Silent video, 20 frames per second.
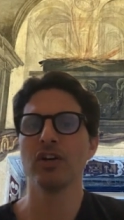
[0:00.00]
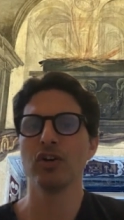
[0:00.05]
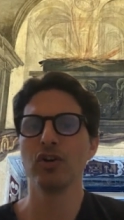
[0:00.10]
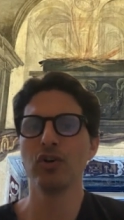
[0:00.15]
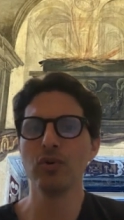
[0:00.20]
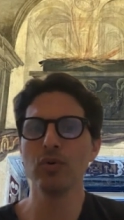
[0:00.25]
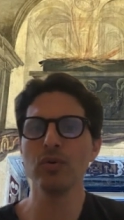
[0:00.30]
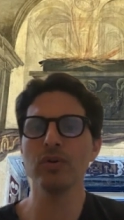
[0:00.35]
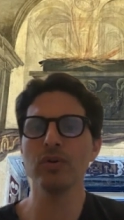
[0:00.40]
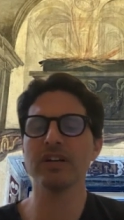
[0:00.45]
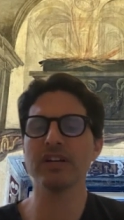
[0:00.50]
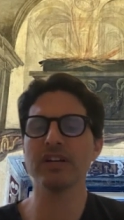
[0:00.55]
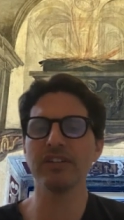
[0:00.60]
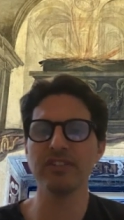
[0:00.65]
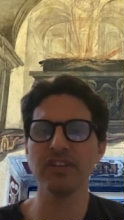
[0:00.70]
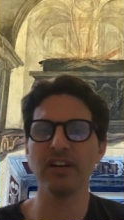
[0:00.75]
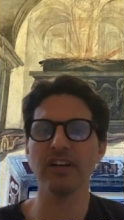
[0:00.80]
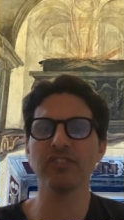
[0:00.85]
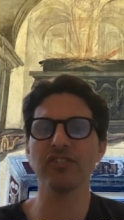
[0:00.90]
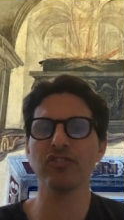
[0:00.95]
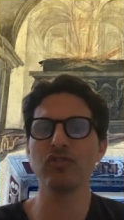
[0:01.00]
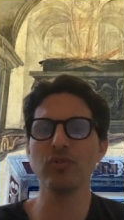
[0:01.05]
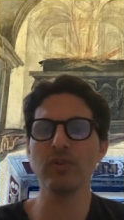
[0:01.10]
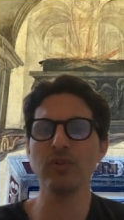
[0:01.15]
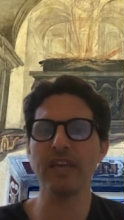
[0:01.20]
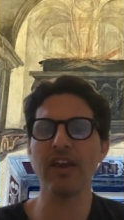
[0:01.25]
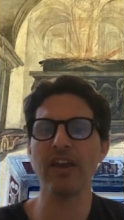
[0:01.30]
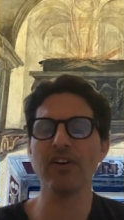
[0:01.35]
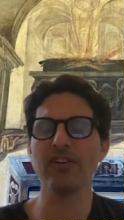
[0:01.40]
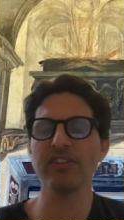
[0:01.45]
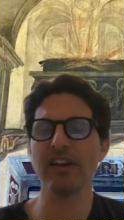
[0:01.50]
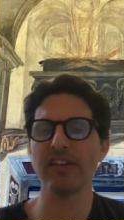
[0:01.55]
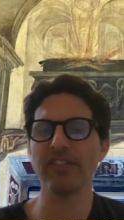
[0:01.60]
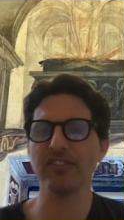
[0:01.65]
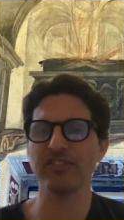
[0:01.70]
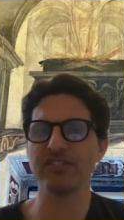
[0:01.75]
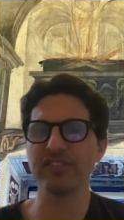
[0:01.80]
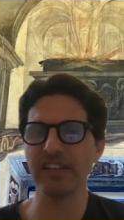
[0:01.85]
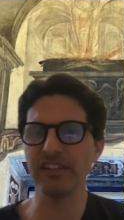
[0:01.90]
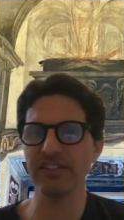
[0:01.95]
Who conducts this? Who carries out the
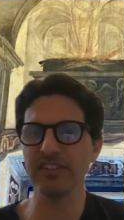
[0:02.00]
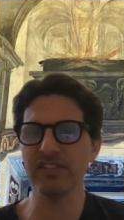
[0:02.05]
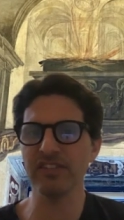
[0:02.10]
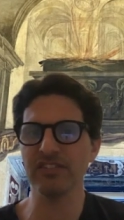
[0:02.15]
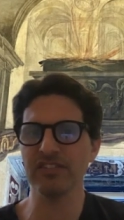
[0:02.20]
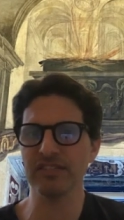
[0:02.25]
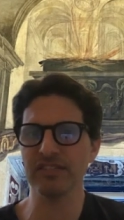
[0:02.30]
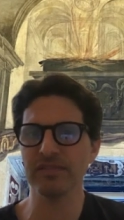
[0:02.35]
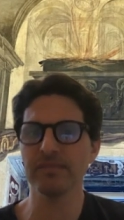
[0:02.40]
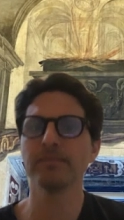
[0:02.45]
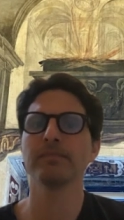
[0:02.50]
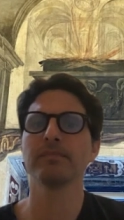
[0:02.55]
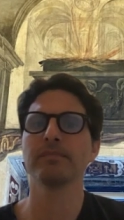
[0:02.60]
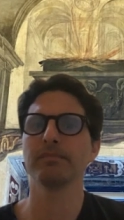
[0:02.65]
sentence?